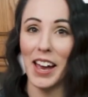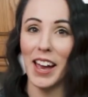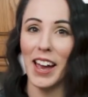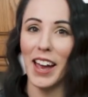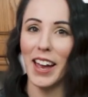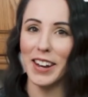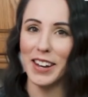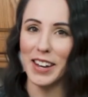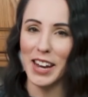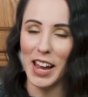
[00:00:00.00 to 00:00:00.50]

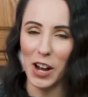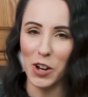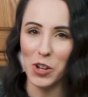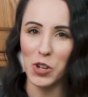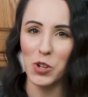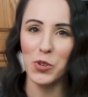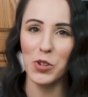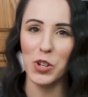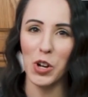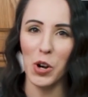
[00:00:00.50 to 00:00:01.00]
And now
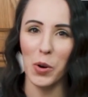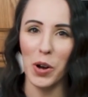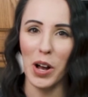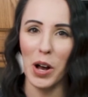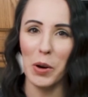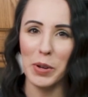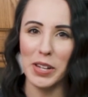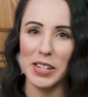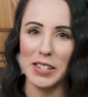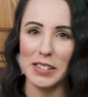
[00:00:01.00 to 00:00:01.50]
you know
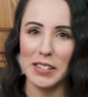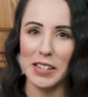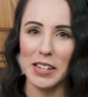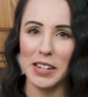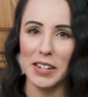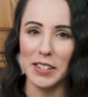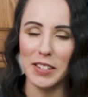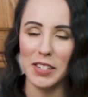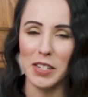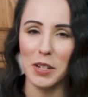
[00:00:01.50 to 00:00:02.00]
how easy
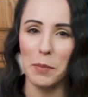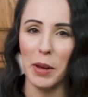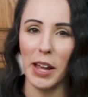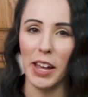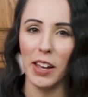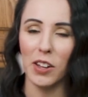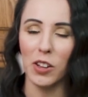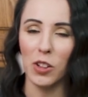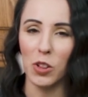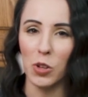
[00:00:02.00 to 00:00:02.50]
it is to
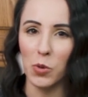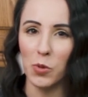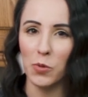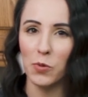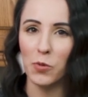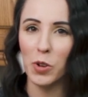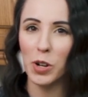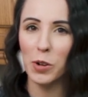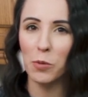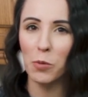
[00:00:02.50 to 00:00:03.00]
make
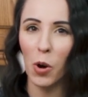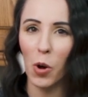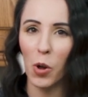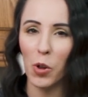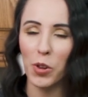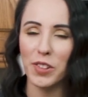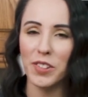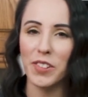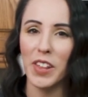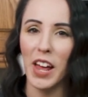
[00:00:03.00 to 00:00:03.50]
gluten-free
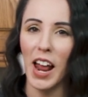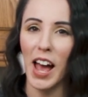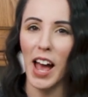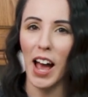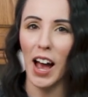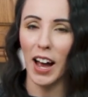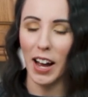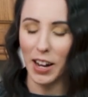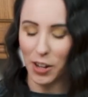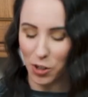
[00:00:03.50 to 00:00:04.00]
rolls
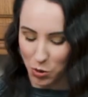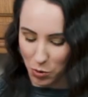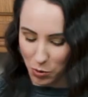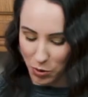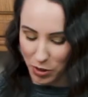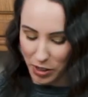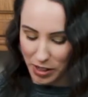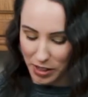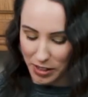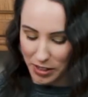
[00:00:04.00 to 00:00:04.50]
that
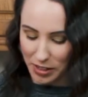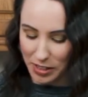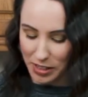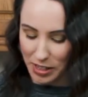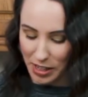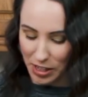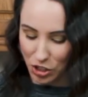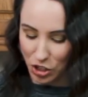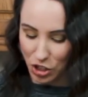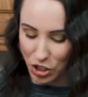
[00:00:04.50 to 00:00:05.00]
actually
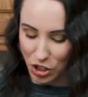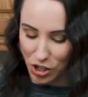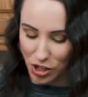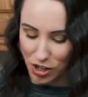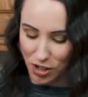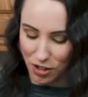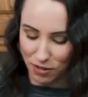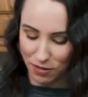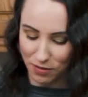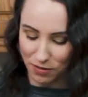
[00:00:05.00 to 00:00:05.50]
taste
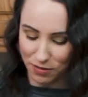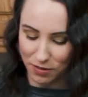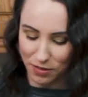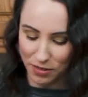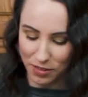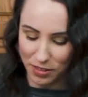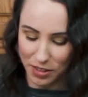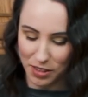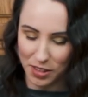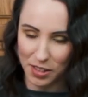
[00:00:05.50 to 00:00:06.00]
good.
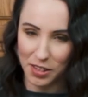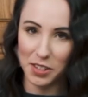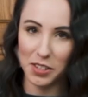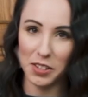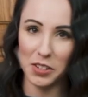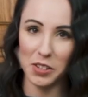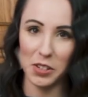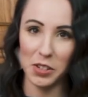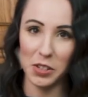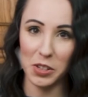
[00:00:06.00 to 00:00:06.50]

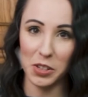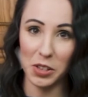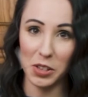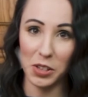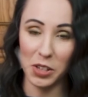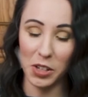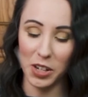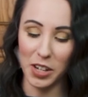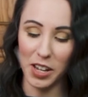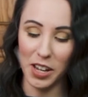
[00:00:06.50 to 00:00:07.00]

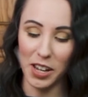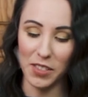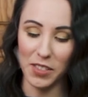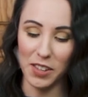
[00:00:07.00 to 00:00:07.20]
Look at